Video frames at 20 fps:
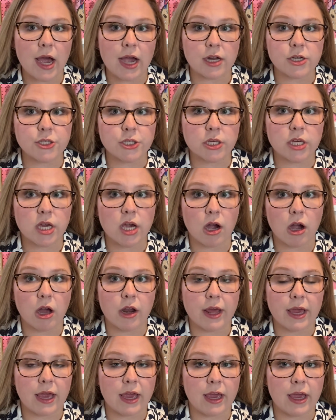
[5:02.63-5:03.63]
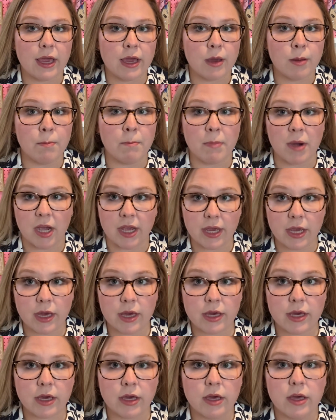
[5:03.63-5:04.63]
actually got a
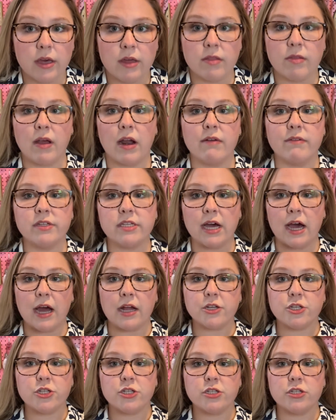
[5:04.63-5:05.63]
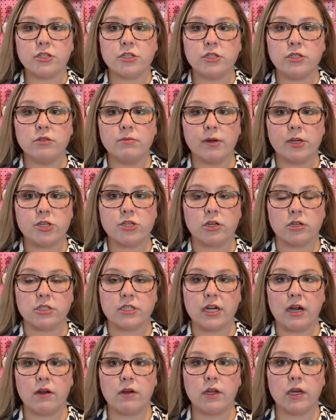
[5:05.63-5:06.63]
mic that I've attached to my shirt
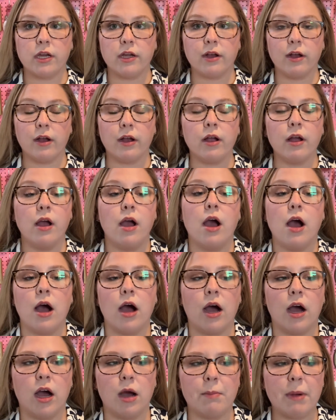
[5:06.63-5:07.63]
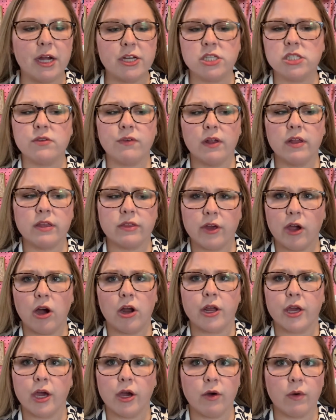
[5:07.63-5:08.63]
down here. I just felt like the
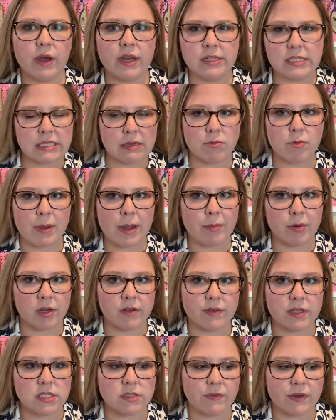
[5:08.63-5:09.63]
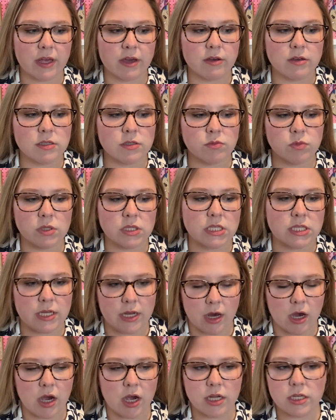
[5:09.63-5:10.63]
audio in some of my previous videos was
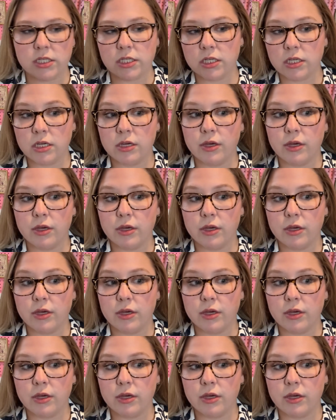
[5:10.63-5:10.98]
not